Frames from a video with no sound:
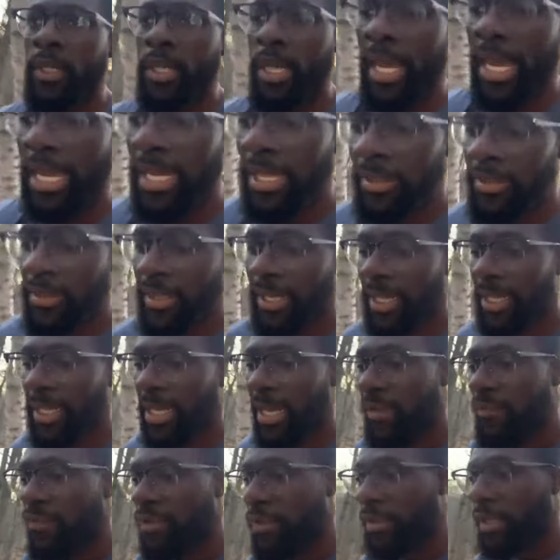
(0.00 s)
Anything and
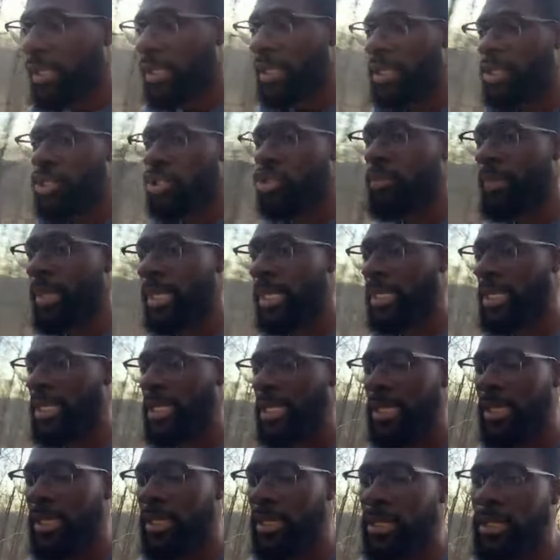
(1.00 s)
everything that you may
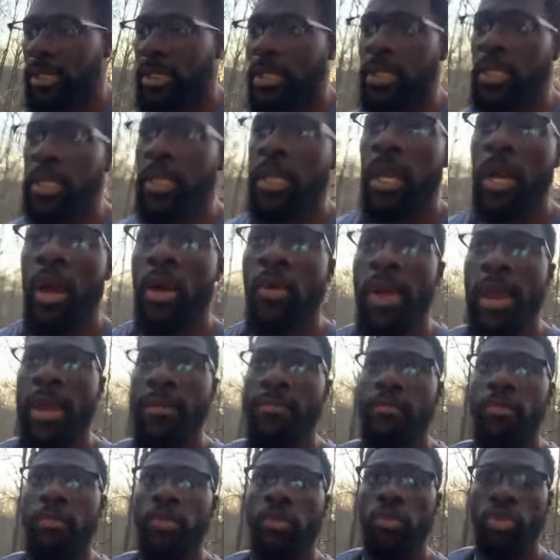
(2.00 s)
need, all right,
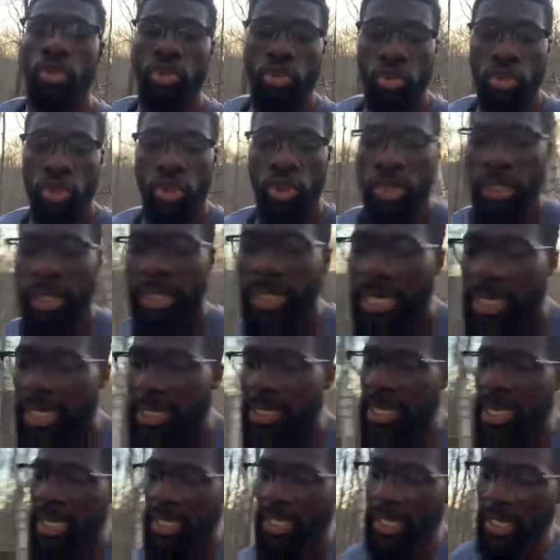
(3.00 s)
you you could get in
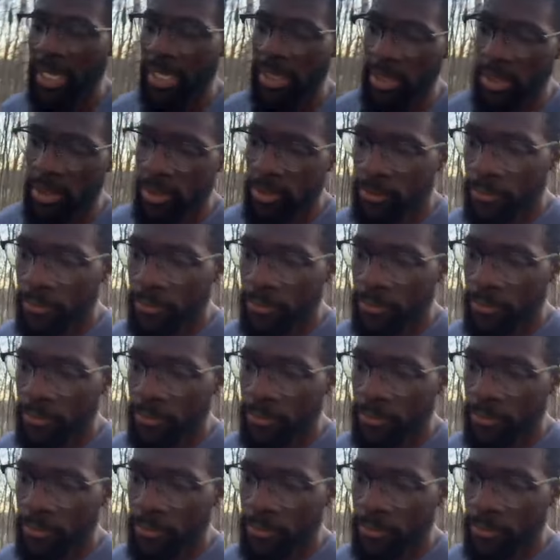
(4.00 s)
that land.